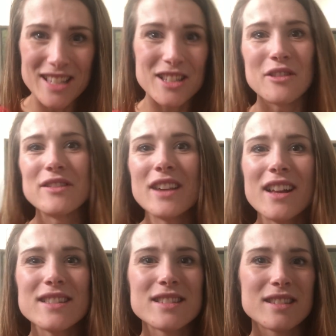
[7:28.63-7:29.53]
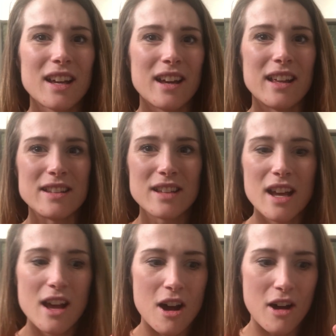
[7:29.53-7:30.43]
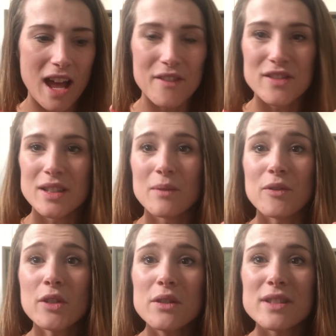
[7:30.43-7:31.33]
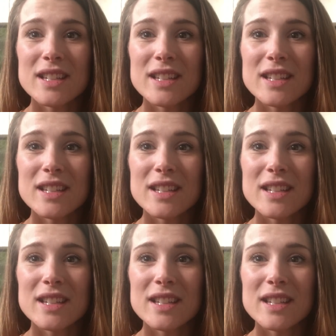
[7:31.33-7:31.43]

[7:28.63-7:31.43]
So nuts, and I'll have some fruit.